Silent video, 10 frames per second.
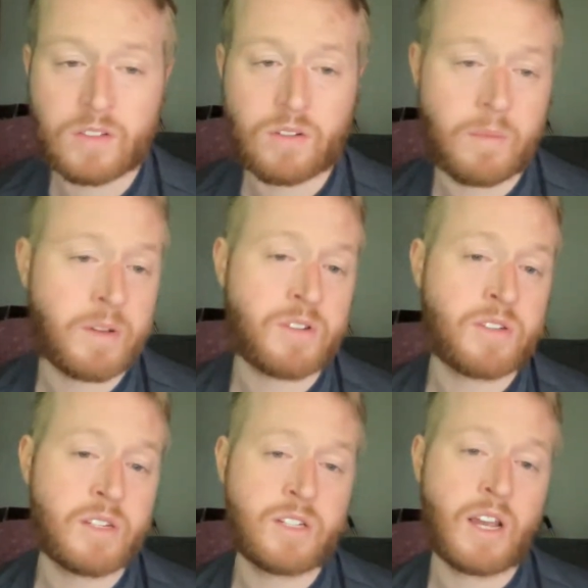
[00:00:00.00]
So I'm
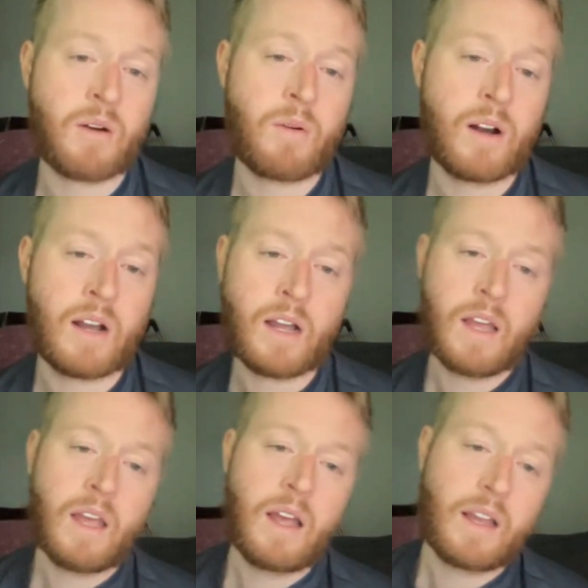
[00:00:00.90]
interested in Genoa
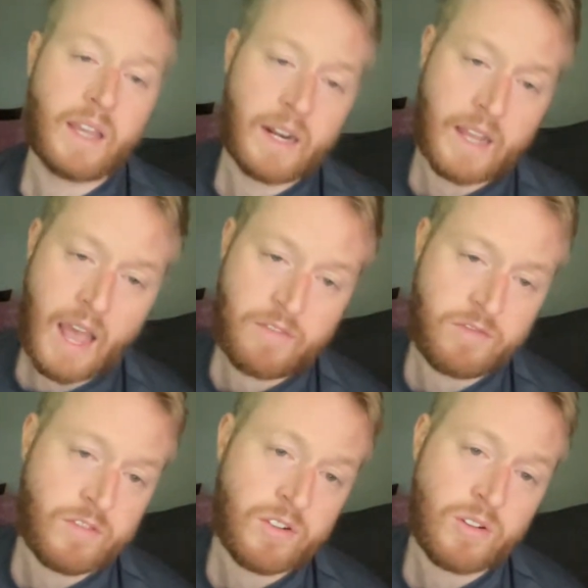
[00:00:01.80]
getting
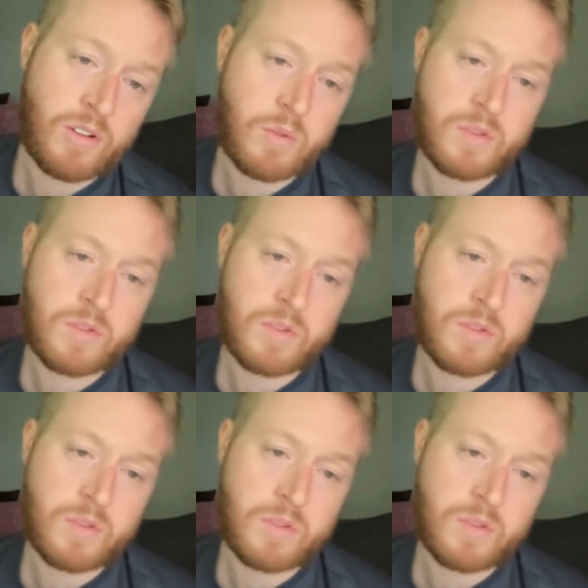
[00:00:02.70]
1/2 goal.